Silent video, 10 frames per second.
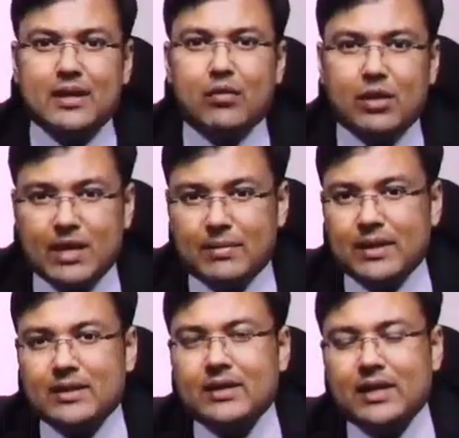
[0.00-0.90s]
what
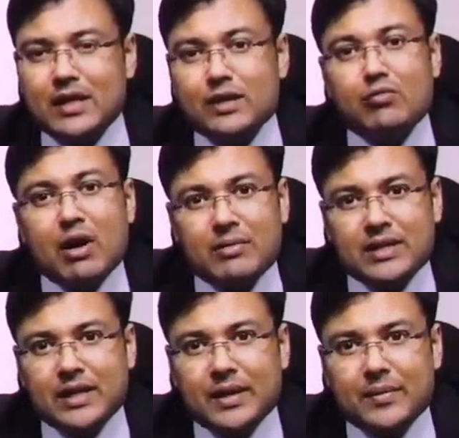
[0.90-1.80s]
happens? There is
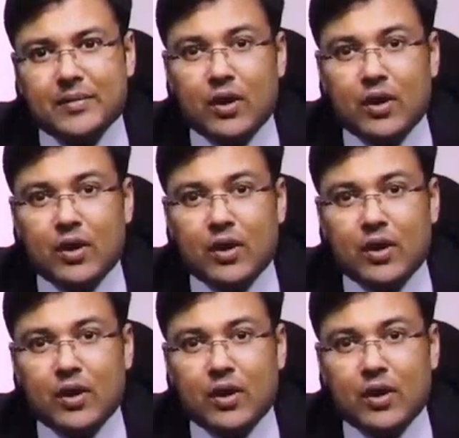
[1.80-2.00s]
vomiting.